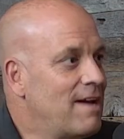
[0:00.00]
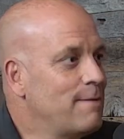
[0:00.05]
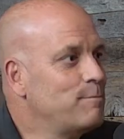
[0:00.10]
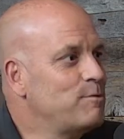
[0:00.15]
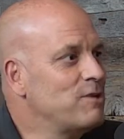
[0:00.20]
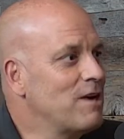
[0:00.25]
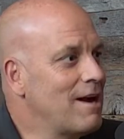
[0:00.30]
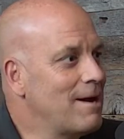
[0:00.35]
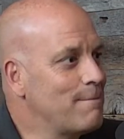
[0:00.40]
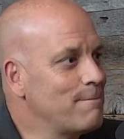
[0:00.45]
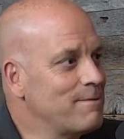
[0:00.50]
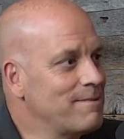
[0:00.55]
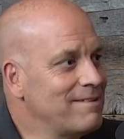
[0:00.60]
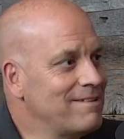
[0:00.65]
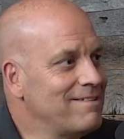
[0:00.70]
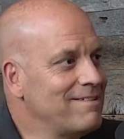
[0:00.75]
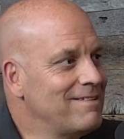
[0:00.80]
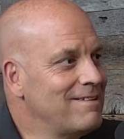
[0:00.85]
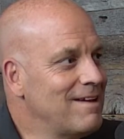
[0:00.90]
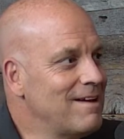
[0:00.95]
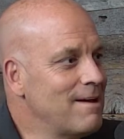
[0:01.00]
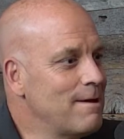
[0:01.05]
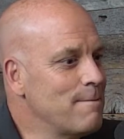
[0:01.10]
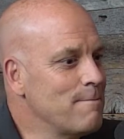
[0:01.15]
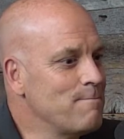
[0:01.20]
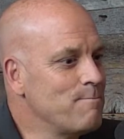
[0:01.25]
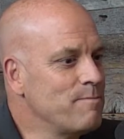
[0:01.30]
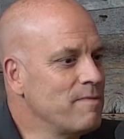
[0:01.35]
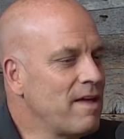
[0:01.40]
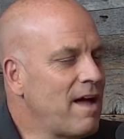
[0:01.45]
Trap. And
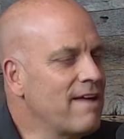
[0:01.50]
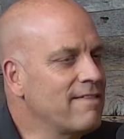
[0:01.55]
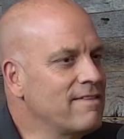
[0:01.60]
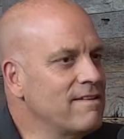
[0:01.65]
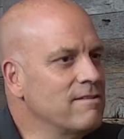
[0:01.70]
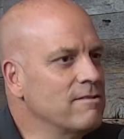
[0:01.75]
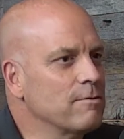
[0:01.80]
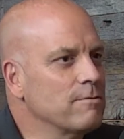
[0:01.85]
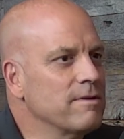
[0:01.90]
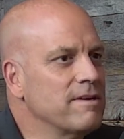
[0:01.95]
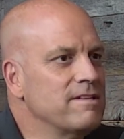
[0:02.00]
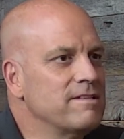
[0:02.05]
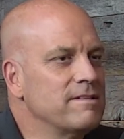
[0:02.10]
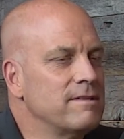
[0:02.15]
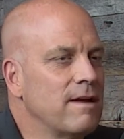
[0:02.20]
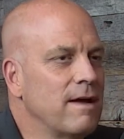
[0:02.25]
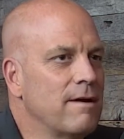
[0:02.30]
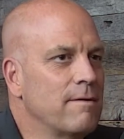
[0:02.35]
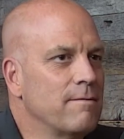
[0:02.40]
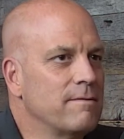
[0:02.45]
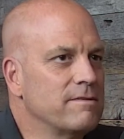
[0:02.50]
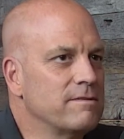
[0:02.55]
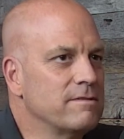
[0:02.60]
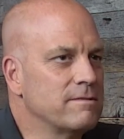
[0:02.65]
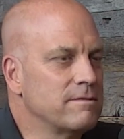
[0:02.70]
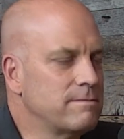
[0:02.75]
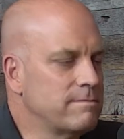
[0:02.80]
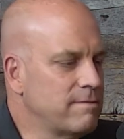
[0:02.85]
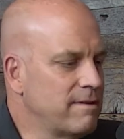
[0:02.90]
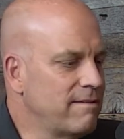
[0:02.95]
I think the reason I
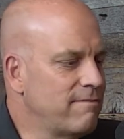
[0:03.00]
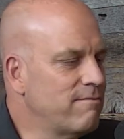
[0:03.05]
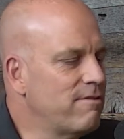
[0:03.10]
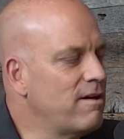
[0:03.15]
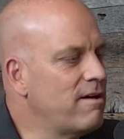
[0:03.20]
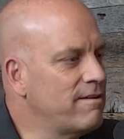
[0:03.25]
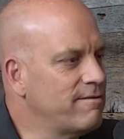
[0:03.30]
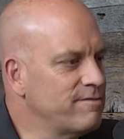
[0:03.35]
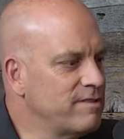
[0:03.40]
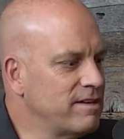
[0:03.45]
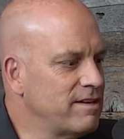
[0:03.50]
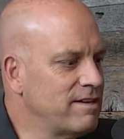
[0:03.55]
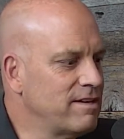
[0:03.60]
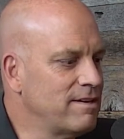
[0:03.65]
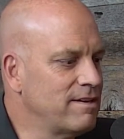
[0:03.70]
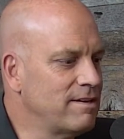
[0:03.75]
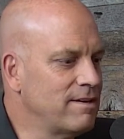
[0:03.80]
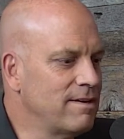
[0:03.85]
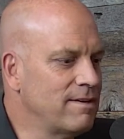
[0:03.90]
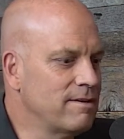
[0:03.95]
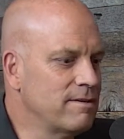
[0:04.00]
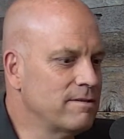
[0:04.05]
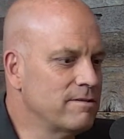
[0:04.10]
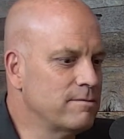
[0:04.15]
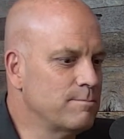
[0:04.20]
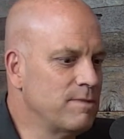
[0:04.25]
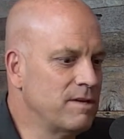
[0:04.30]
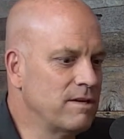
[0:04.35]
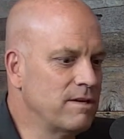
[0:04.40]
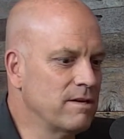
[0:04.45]
was involved in it
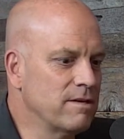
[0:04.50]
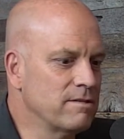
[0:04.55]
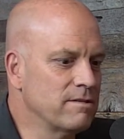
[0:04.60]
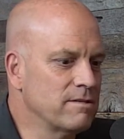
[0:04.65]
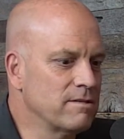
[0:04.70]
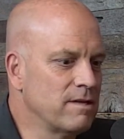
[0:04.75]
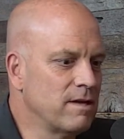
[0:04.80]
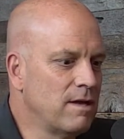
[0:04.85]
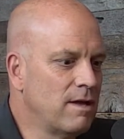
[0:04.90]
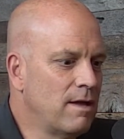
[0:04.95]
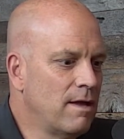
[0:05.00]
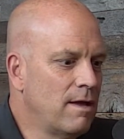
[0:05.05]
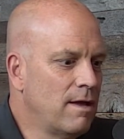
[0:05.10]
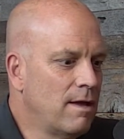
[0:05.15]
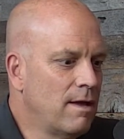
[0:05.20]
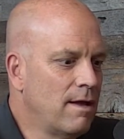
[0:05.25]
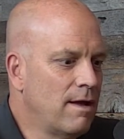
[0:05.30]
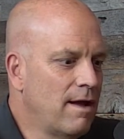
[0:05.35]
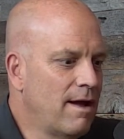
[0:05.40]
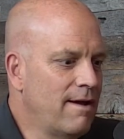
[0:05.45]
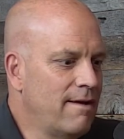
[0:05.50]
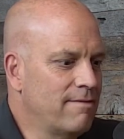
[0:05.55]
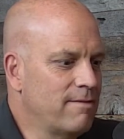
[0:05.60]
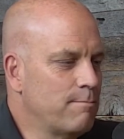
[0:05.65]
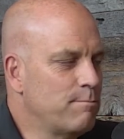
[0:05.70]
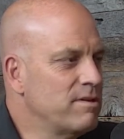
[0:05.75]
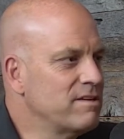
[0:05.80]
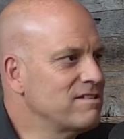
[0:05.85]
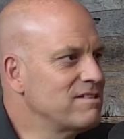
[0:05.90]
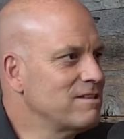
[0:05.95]
is because I had the
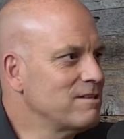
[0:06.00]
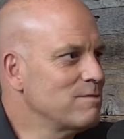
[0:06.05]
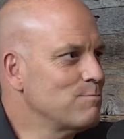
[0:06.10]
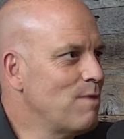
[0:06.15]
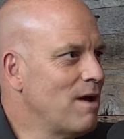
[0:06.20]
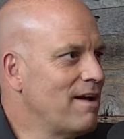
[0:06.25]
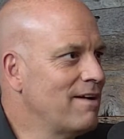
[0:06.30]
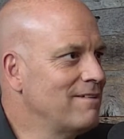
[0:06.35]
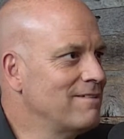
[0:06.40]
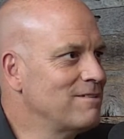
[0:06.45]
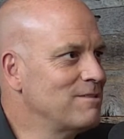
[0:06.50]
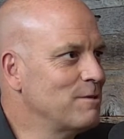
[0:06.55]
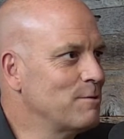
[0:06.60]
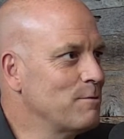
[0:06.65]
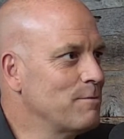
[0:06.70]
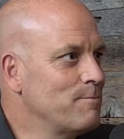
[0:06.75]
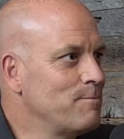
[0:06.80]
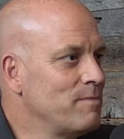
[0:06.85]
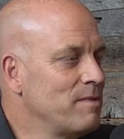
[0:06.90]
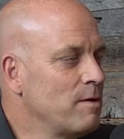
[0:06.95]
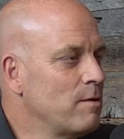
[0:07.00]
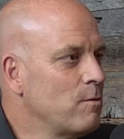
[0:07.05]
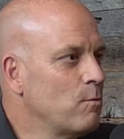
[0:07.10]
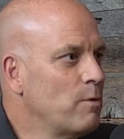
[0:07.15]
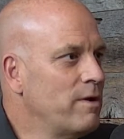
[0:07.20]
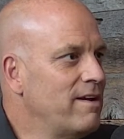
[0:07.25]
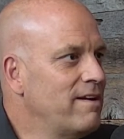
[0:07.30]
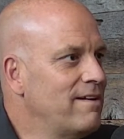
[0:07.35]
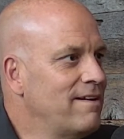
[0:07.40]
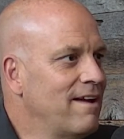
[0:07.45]
business mind. So
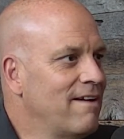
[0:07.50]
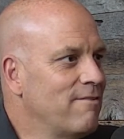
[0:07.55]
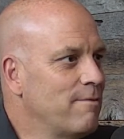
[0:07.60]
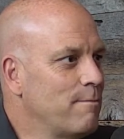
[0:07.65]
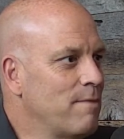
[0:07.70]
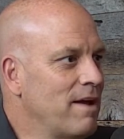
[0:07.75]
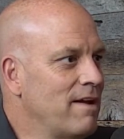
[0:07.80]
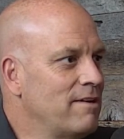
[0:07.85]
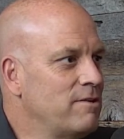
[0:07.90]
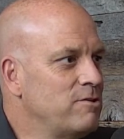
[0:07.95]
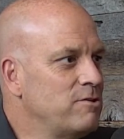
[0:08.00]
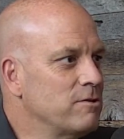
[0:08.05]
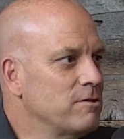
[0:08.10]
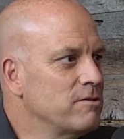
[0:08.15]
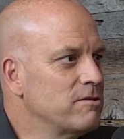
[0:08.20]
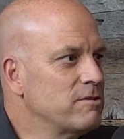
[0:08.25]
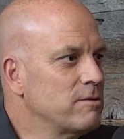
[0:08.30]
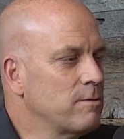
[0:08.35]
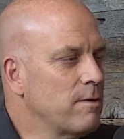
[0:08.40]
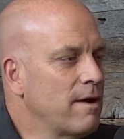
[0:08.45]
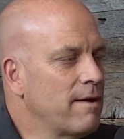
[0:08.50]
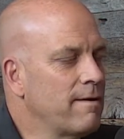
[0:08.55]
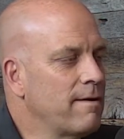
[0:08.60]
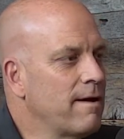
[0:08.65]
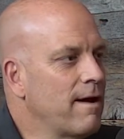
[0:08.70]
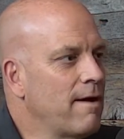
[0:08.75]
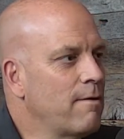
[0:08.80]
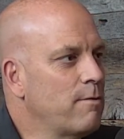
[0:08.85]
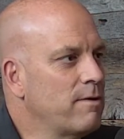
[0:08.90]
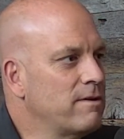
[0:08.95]
we didn't have a manager. So
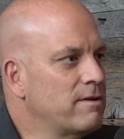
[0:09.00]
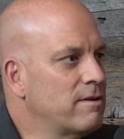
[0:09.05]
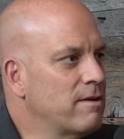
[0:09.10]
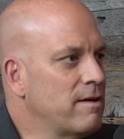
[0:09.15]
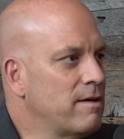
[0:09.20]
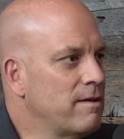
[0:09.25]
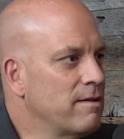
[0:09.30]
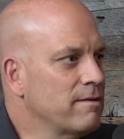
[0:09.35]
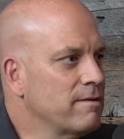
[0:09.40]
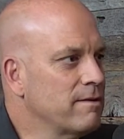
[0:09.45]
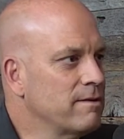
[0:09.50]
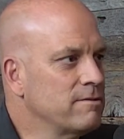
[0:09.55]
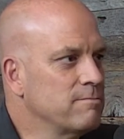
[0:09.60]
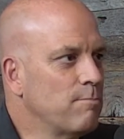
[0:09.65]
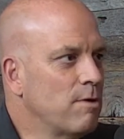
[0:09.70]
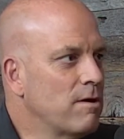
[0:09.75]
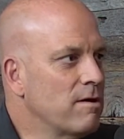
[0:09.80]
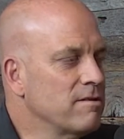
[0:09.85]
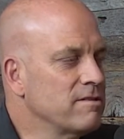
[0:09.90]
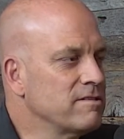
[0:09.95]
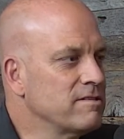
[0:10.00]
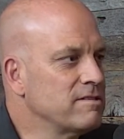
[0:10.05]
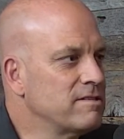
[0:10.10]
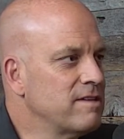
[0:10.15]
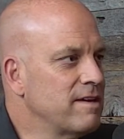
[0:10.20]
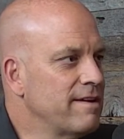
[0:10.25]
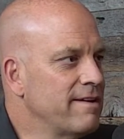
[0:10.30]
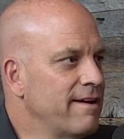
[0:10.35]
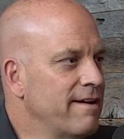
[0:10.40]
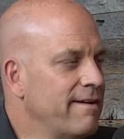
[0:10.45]
I would call these bars and
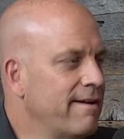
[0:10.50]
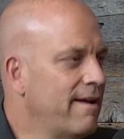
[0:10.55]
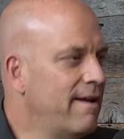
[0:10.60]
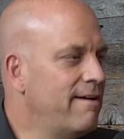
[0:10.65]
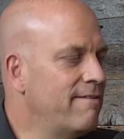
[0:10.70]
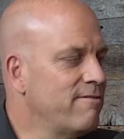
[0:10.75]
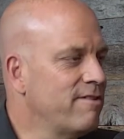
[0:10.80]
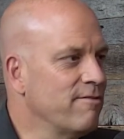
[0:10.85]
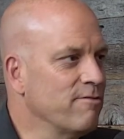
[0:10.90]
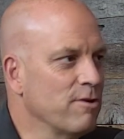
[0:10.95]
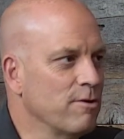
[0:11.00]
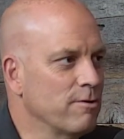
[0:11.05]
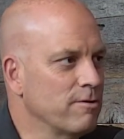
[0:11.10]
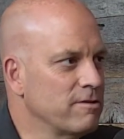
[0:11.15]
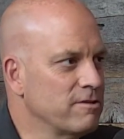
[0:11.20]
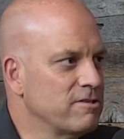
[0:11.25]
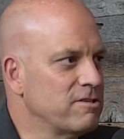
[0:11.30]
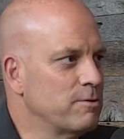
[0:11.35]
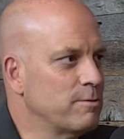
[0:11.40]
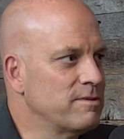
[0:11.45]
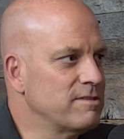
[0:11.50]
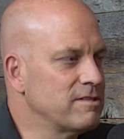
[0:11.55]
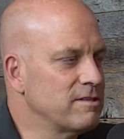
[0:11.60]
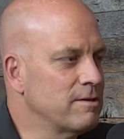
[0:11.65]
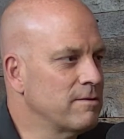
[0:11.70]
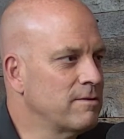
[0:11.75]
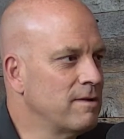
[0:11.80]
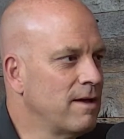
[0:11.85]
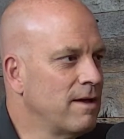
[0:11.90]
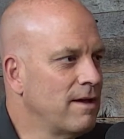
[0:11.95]
say, hey, have you ever heard of
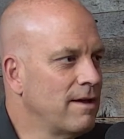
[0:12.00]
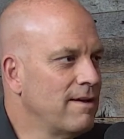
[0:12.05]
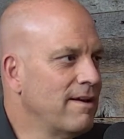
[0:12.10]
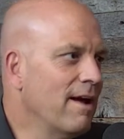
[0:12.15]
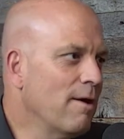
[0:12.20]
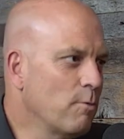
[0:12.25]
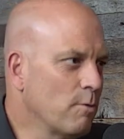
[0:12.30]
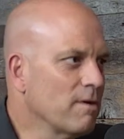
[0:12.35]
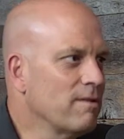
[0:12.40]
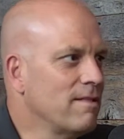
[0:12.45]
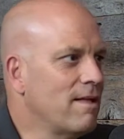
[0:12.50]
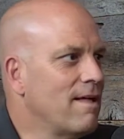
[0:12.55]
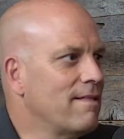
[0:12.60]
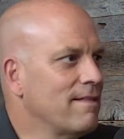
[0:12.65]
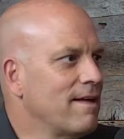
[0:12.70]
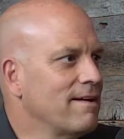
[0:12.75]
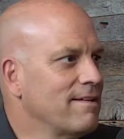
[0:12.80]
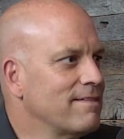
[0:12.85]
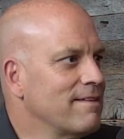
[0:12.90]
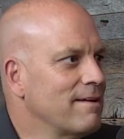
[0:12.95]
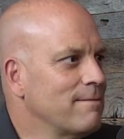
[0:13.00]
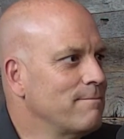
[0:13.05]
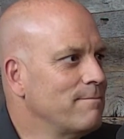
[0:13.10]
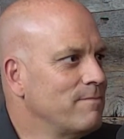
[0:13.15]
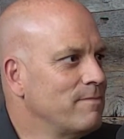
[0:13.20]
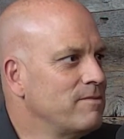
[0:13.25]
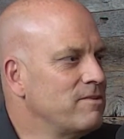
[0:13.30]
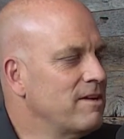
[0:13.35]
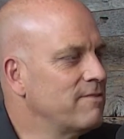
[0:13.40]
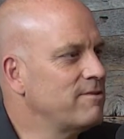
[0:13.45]
so-and-so? Yeah, we're a lot like them.
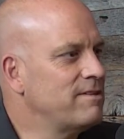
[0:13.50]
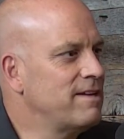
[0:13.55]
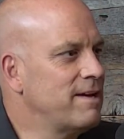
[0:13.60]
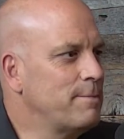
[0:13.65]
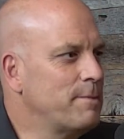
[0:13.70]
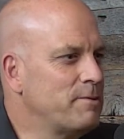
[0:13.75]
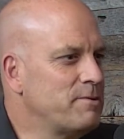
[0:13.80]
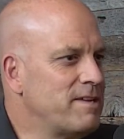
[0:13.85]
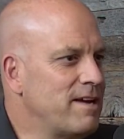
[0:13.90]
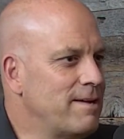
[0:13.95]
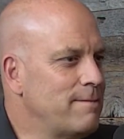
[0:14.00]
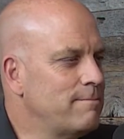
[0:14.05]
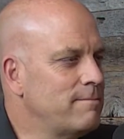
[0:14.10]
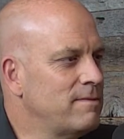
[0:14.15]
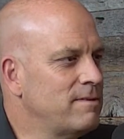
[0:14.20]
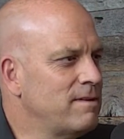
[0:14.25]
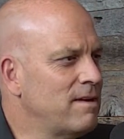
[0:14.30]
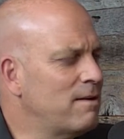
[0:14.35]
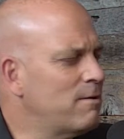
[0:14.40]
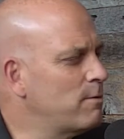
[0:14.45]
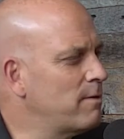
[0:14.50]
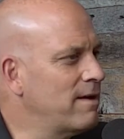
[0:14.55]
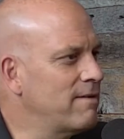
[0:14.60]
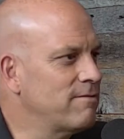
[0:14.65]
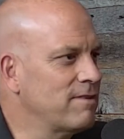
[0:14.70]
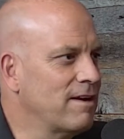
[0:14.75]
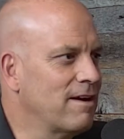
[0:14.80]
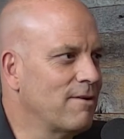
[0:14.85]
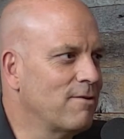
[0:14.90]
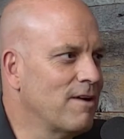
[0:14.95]
Do you have a demo tape? No, we
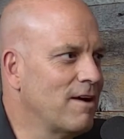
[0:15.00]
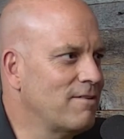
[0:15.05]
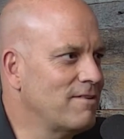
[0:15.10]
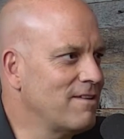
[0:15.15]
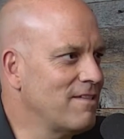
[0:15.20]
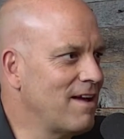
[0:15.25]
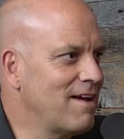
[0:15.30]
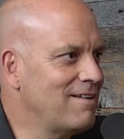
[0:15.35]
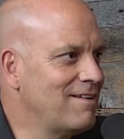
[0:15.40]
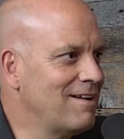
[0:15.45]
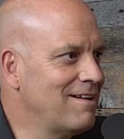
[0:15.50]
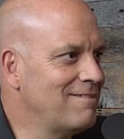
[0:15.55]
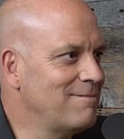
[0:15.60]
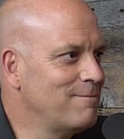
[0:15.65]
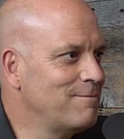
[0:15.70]
haven't got around to that yet.